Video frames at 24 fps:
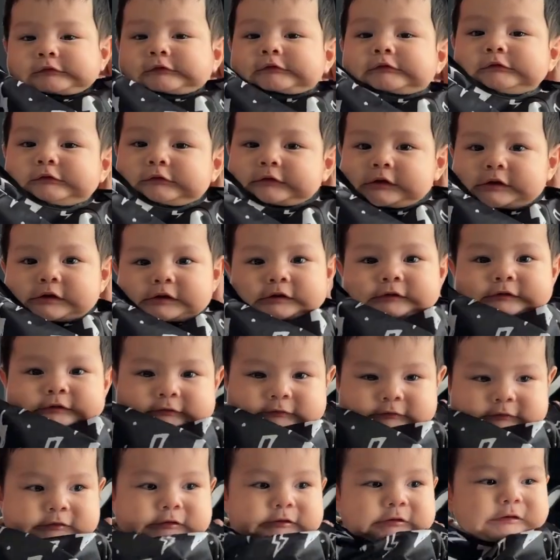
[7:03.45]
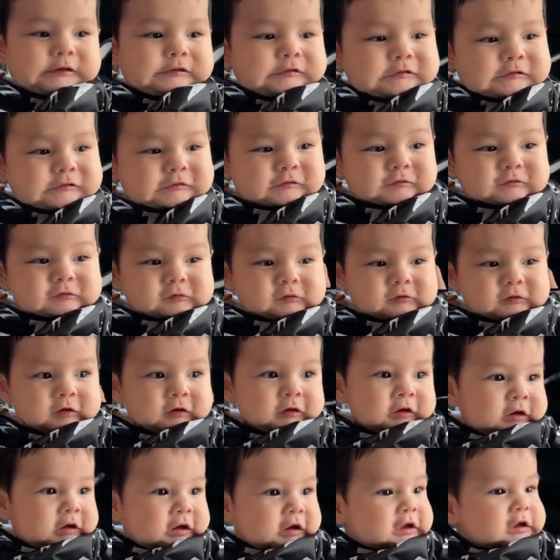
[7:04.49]
I love using
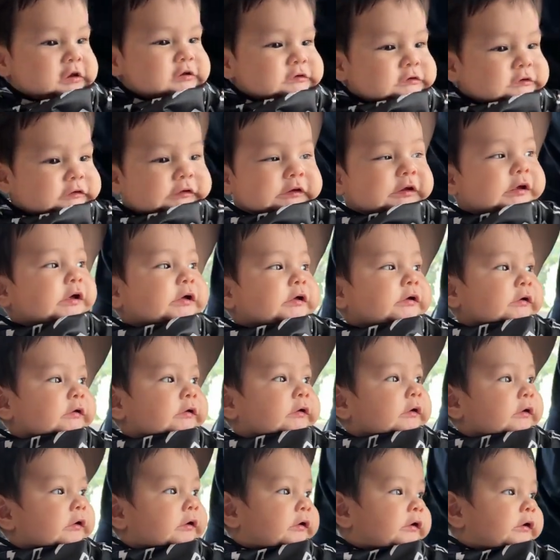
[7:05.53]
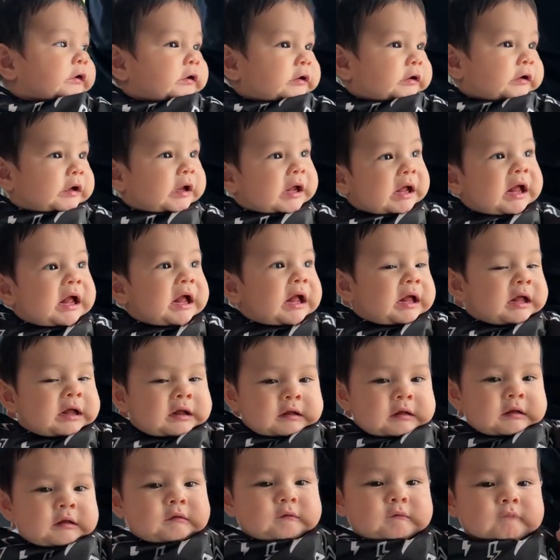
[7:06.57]
this little... Hazmat suit.
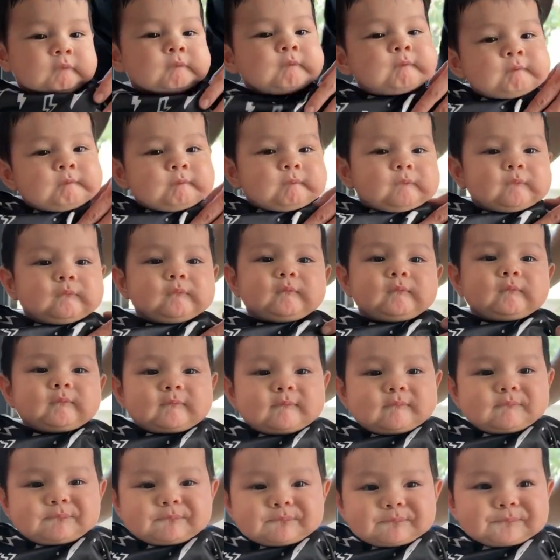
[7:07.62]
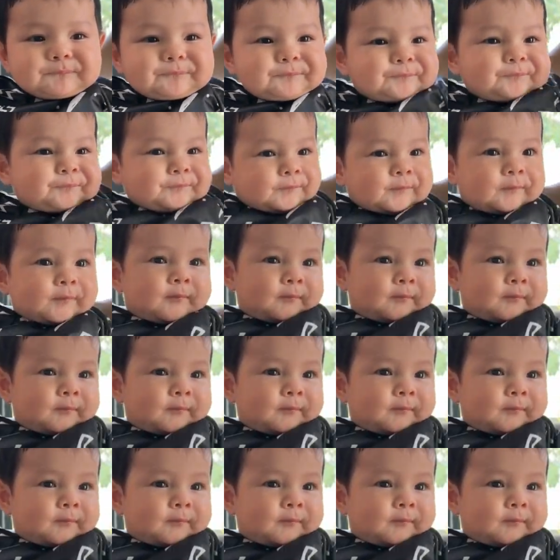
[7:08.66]
We call it a hazmat suit,